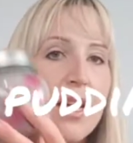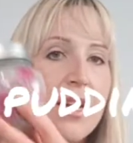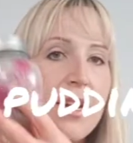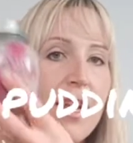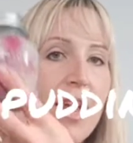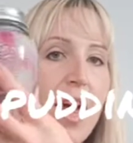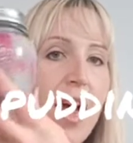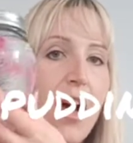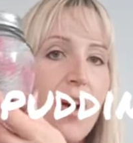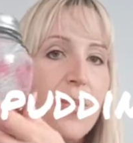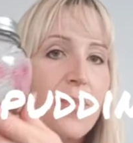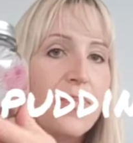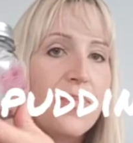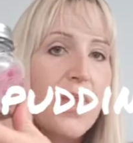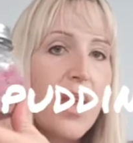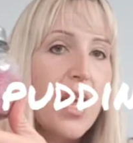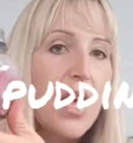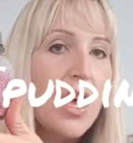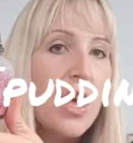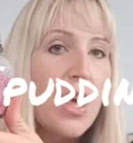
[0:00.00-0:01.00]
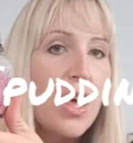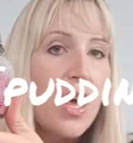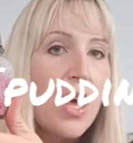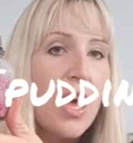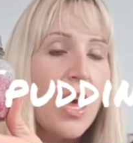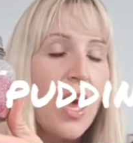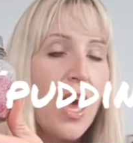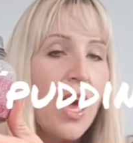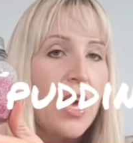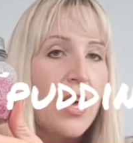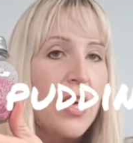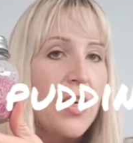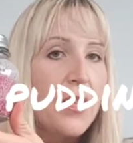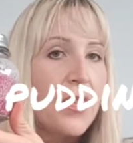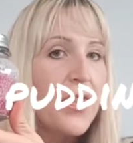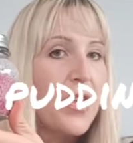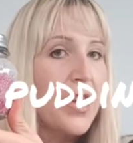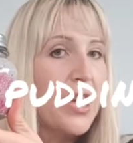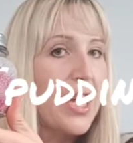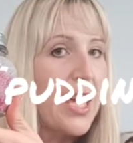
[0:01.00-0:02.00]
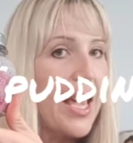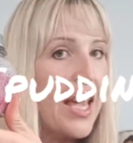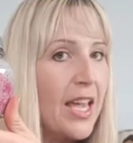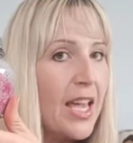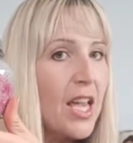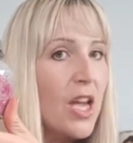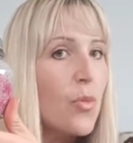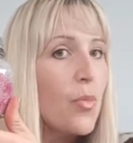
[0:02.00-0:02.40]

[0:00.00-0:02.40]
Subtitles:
Now, the key